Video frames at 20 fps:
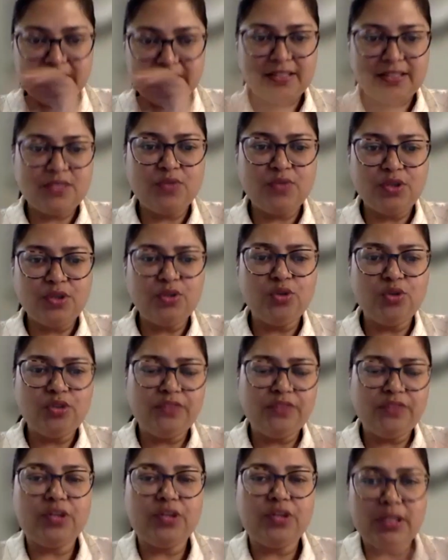I just want to know
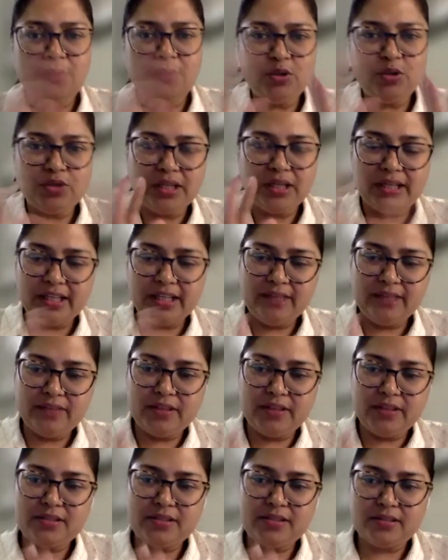if you are able to align
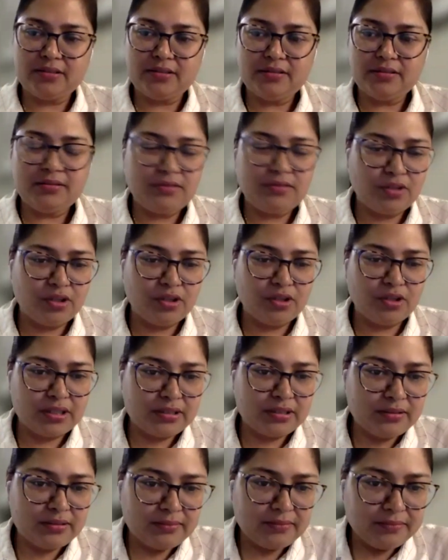with this or not.
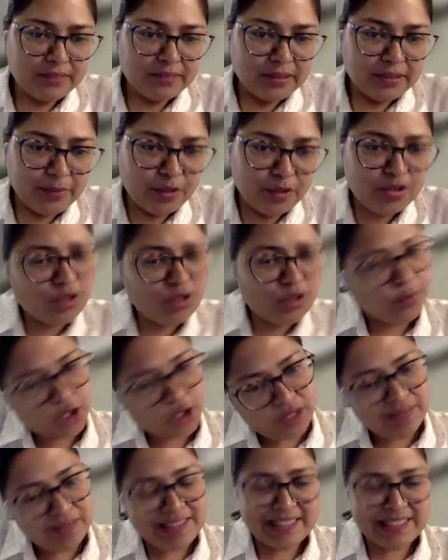Because your
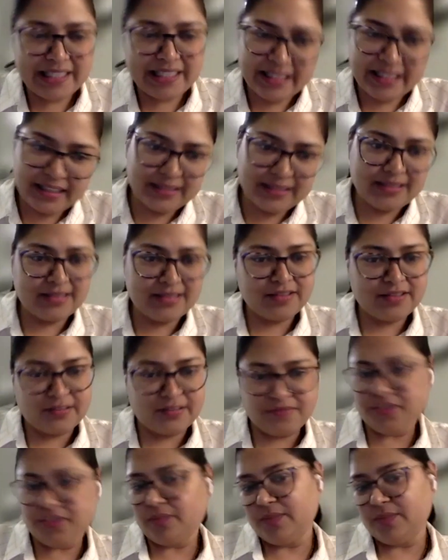body will say, yeah, this is
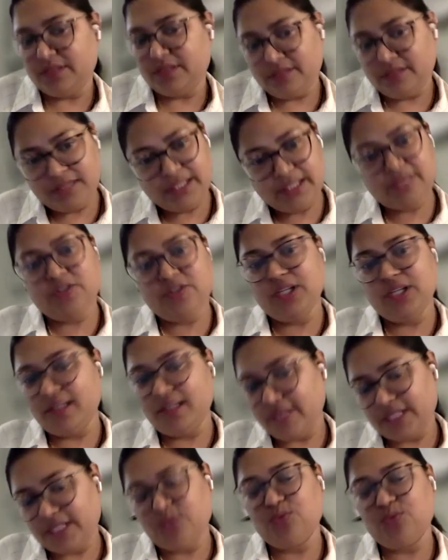comfortable. I would
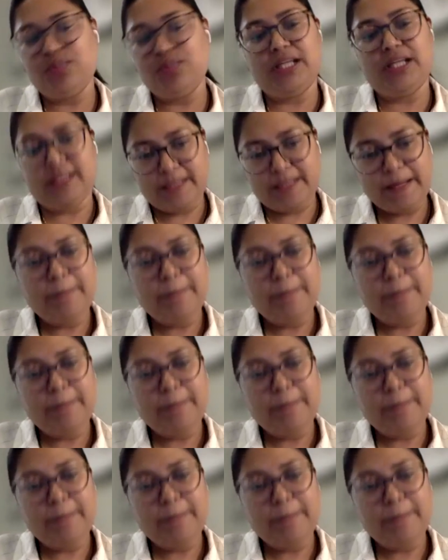love to do that.